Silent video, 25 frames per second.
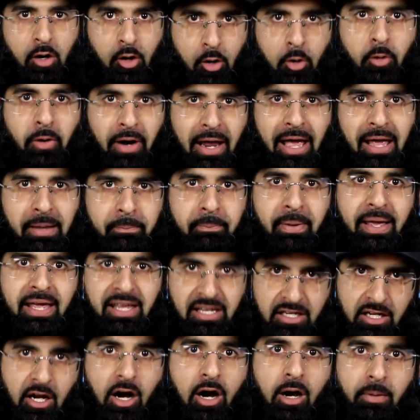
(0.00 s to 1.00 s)
All right,
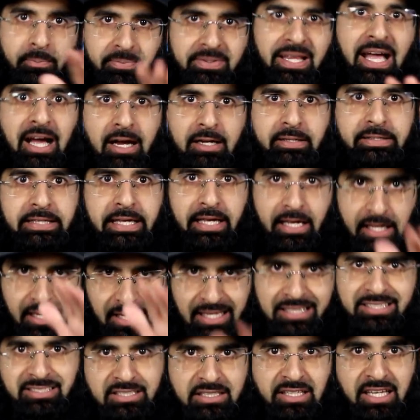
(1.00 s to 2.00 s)
mate, calm down. Yeah,
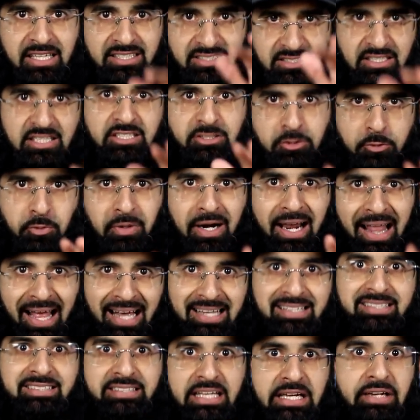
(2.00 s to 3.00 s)
let's let's let's
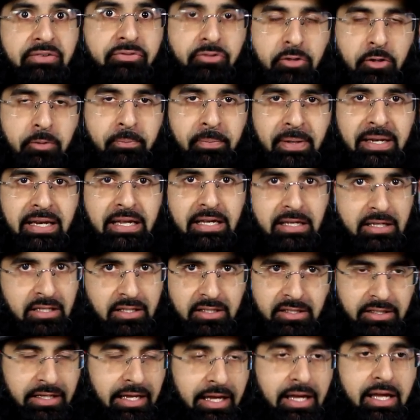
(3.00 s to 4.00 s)
relax there for a minute.
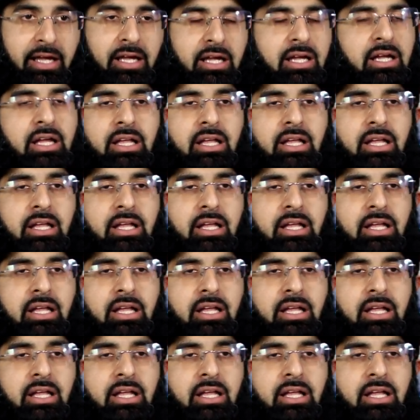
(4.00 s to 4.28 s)
Yeah,